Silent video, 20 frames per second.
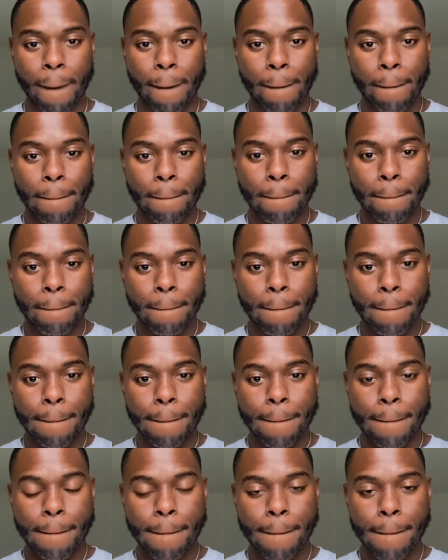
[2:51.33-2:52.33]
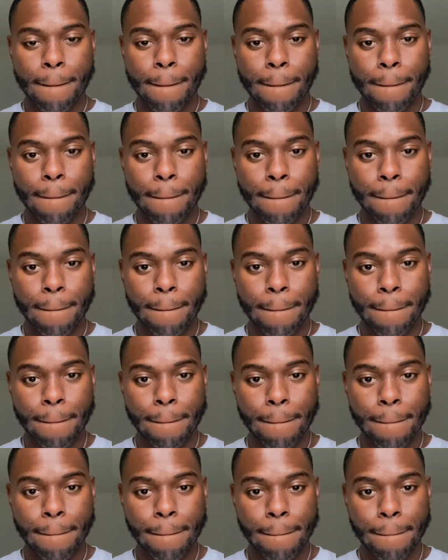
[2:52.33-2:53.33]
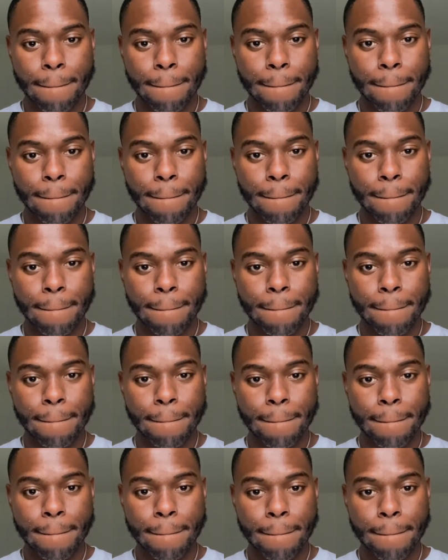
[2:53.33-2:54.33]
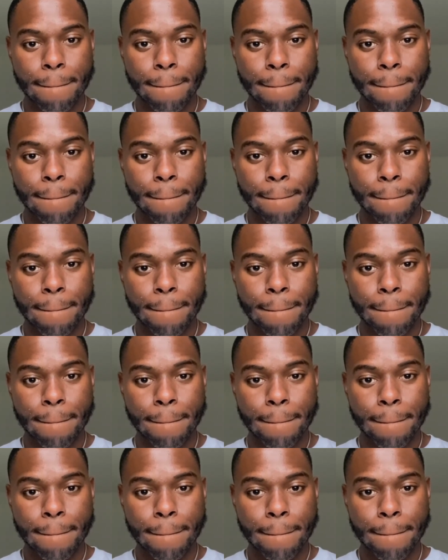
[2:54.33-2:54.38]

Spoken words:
Nobody speaks.